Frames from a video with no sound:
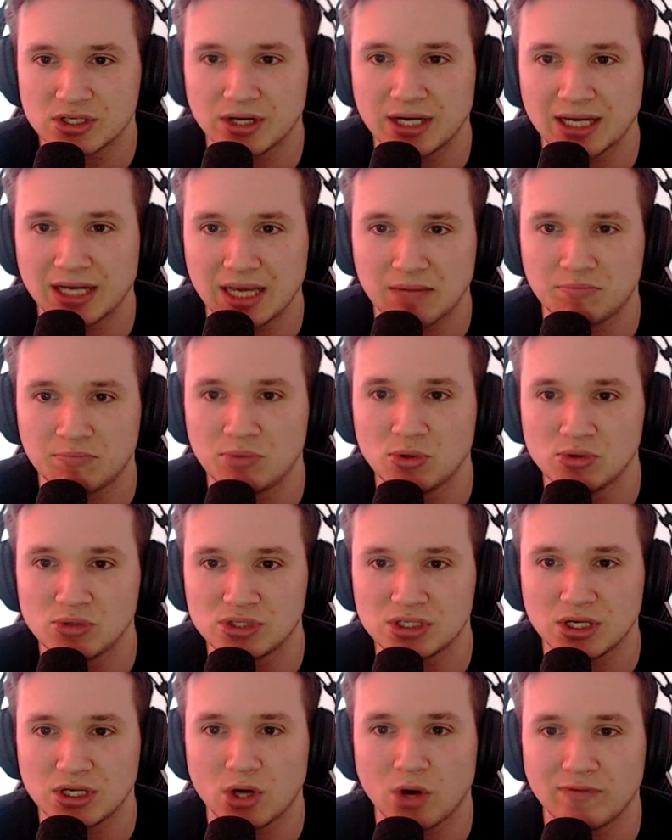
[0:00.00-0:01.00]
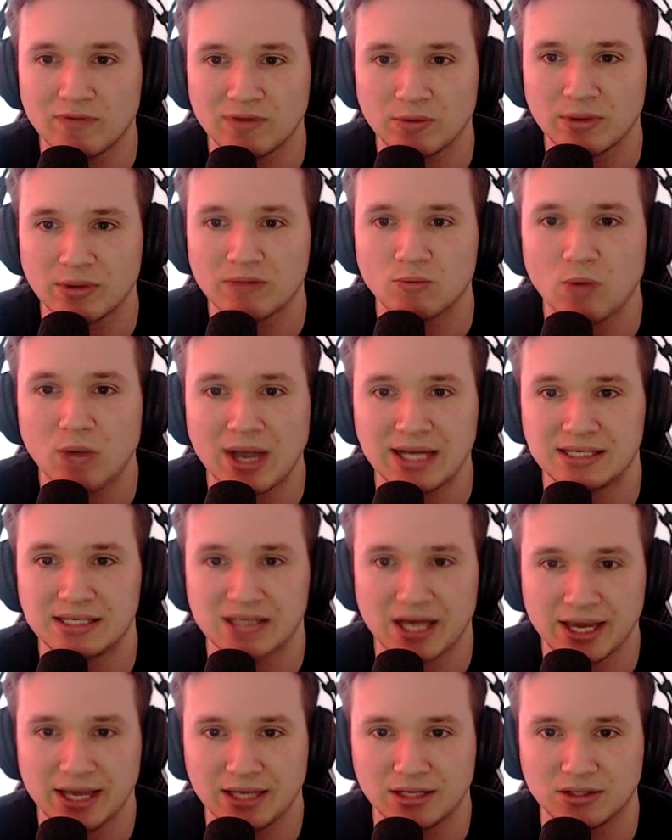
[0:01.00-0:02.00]
get boosted over with White
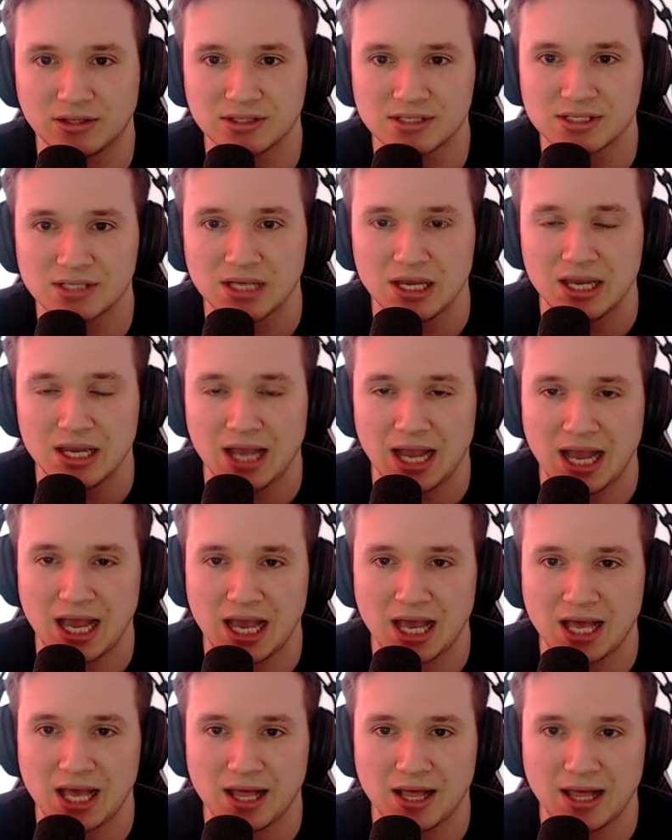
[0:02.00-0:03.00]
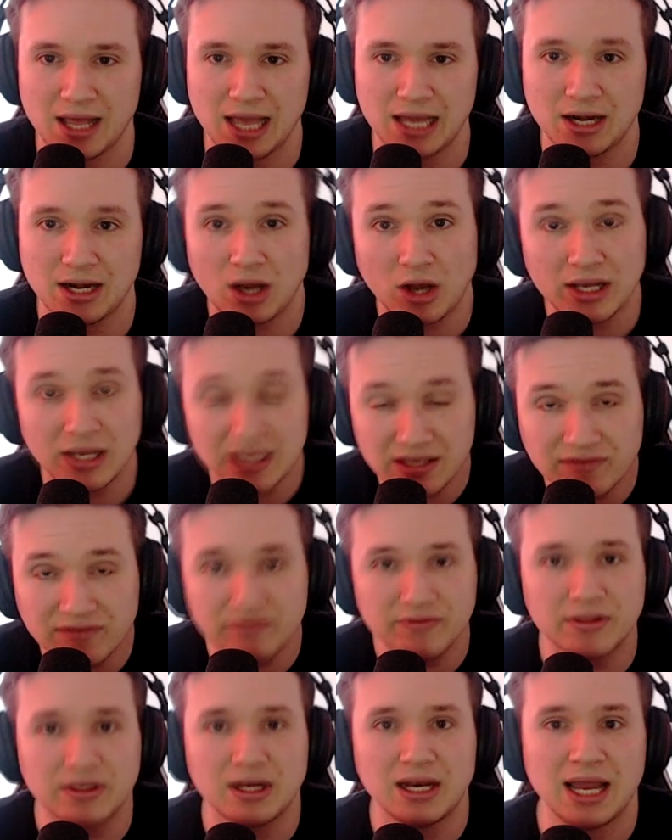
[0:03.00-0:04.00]
Tigers, and
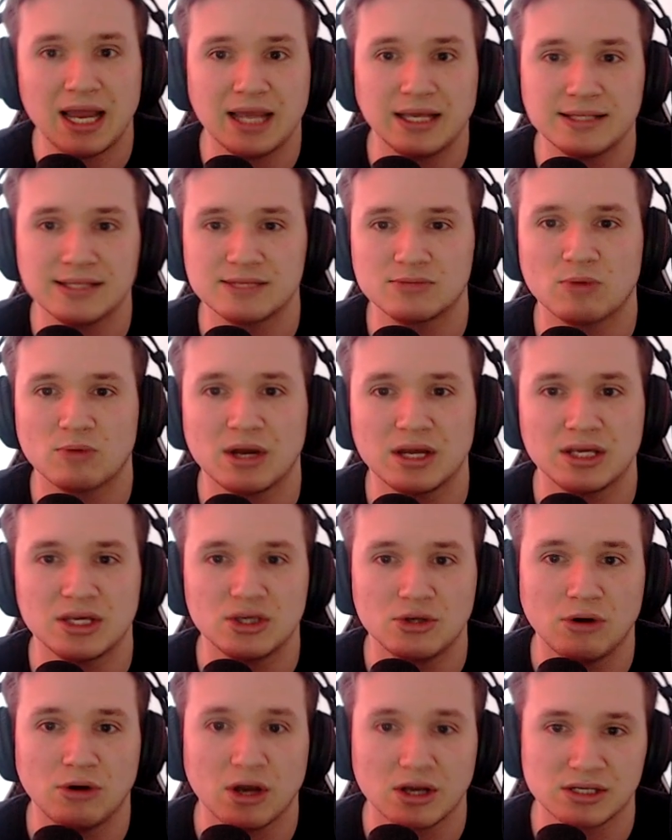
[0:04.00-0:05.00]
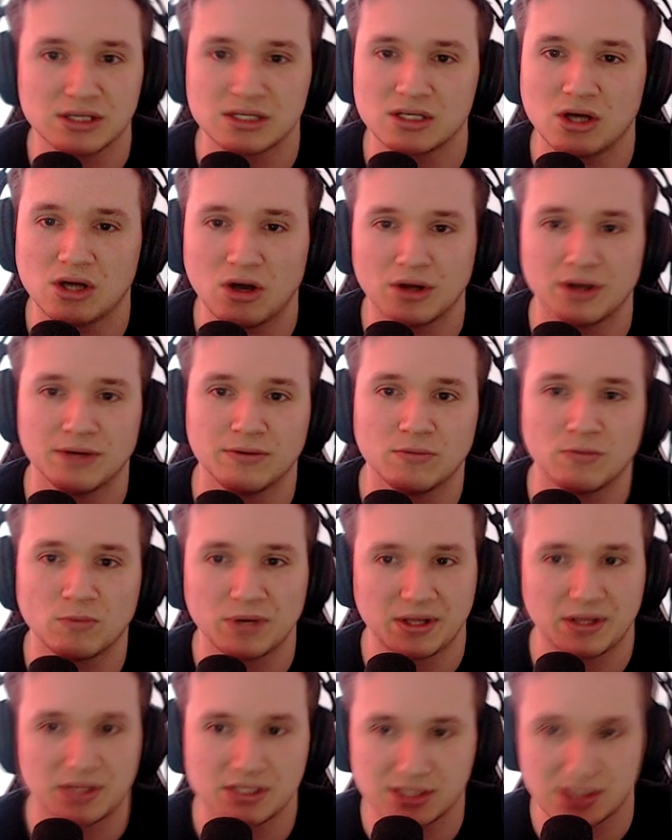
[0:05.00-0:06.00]
even the lanes where you lost on
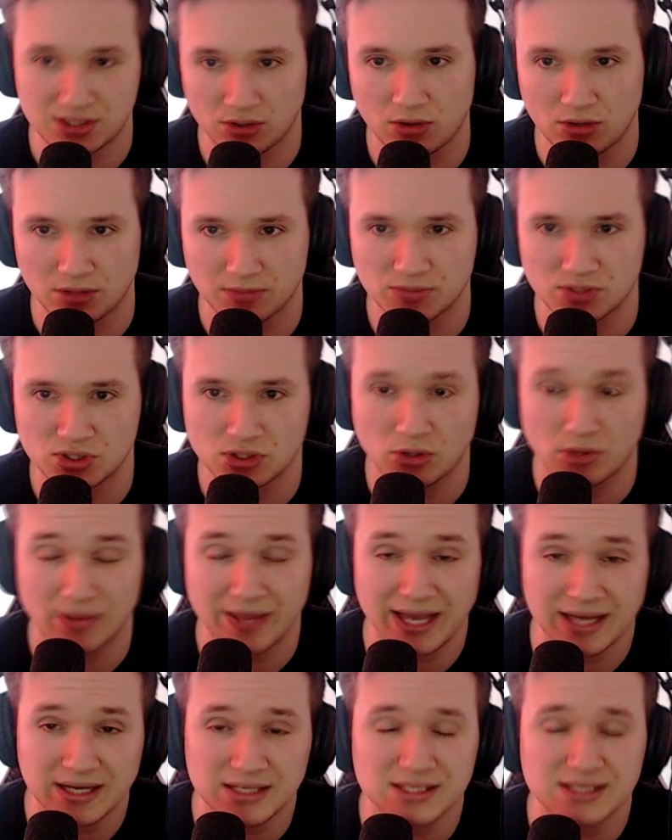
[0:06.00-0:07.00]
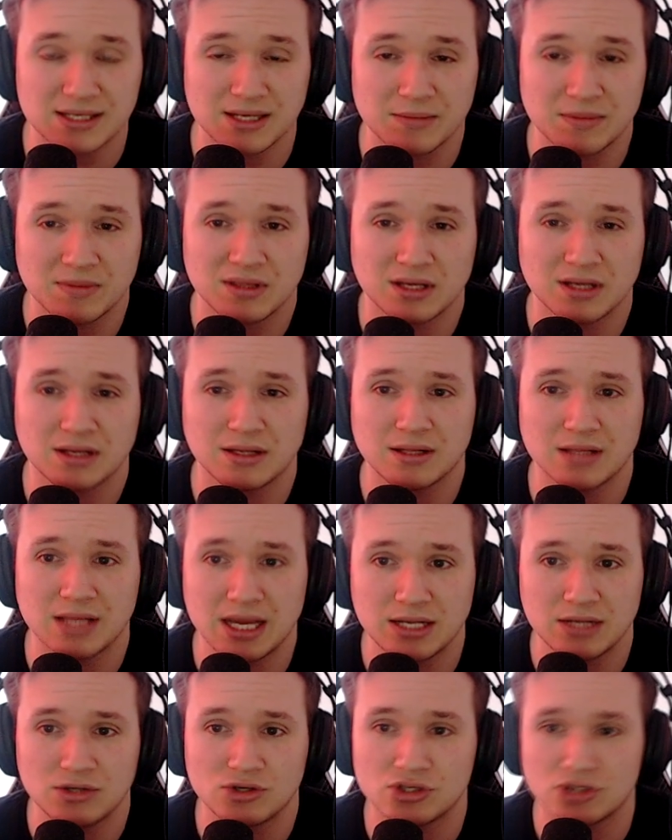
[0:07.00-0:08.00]
with Storm. So that is something
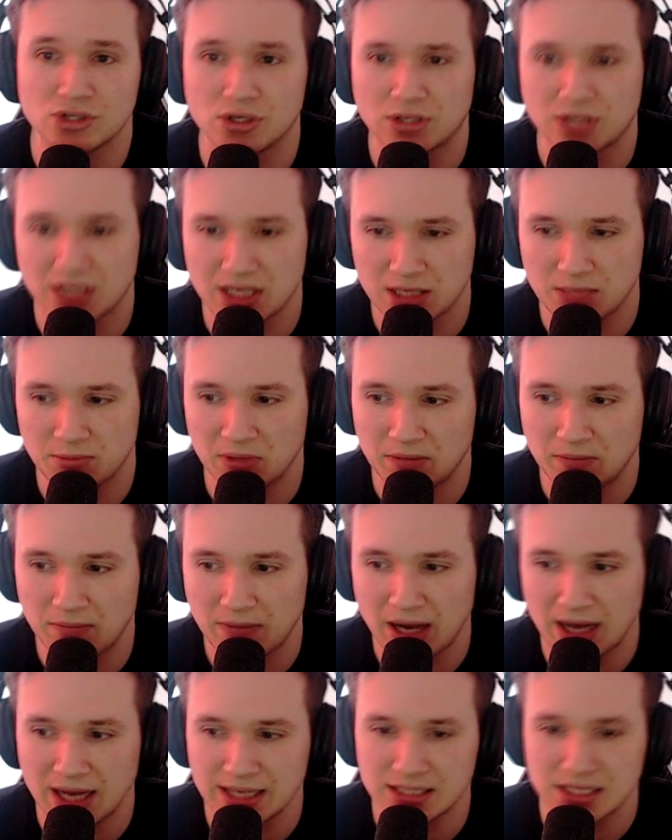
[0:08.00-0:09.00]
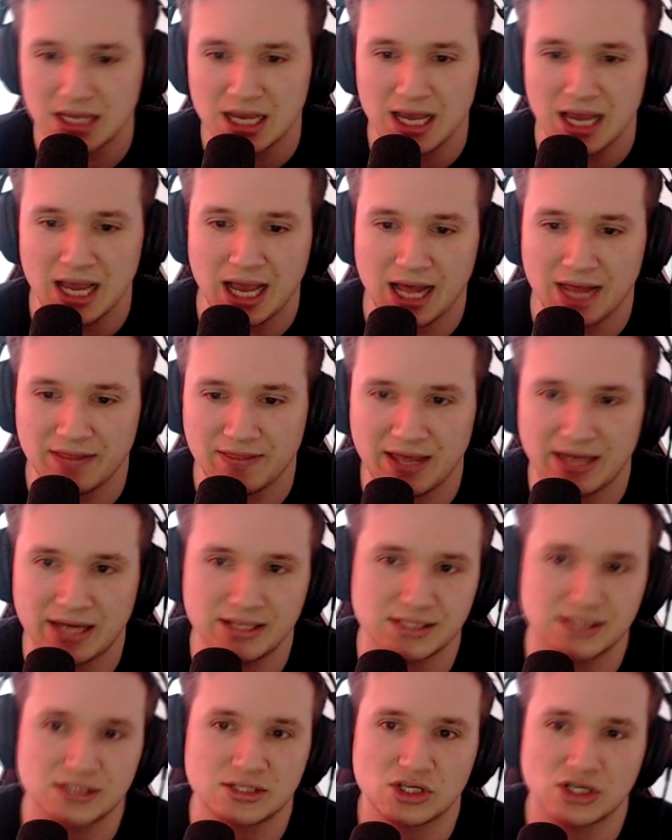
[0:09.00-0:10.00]
that you should keep in mind, and that
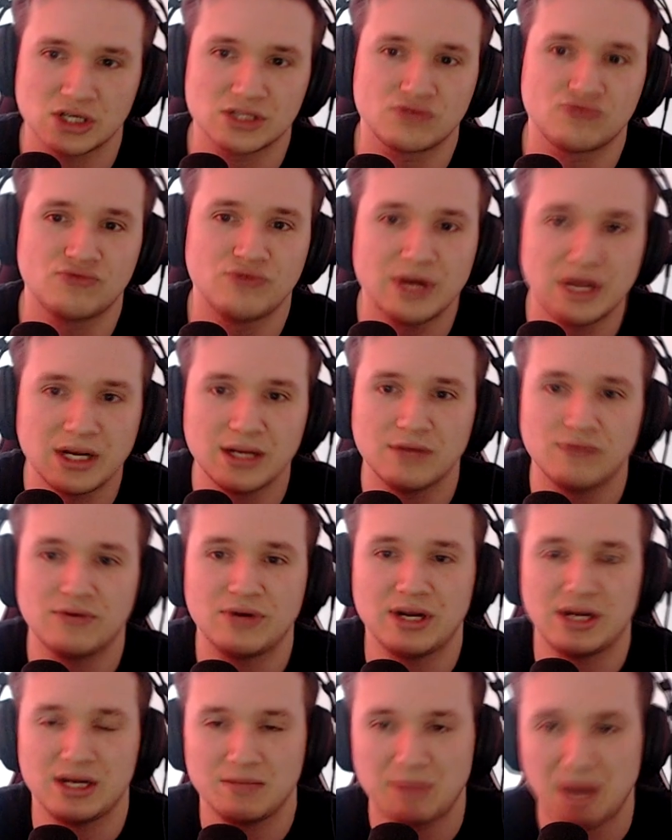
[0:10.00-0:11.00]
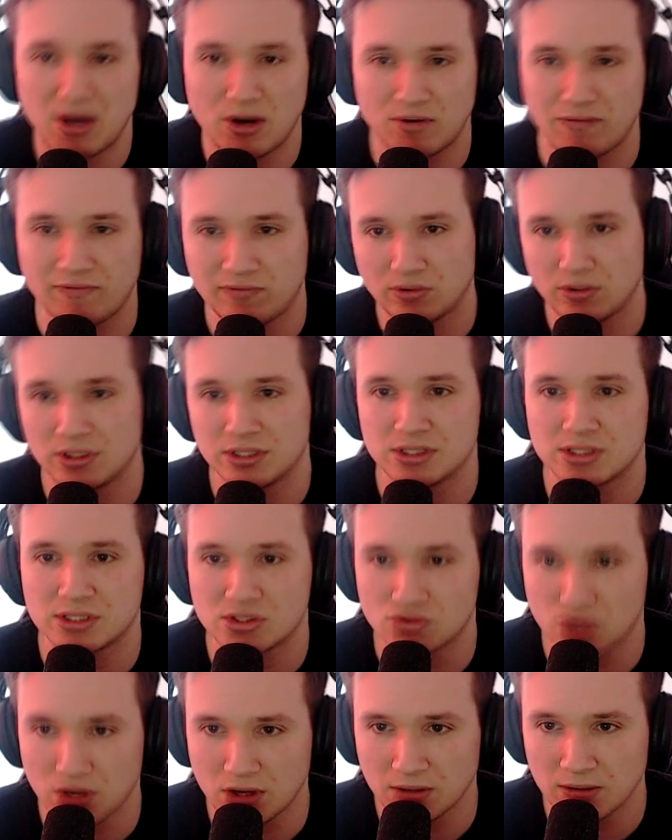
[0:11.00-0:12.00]
is just really, really powerful and
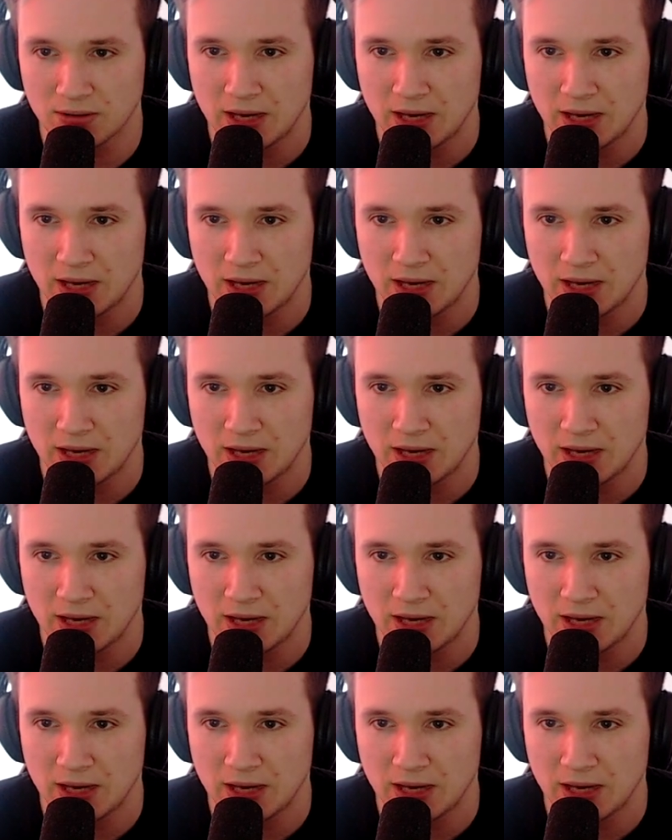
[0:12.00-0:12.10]
strong.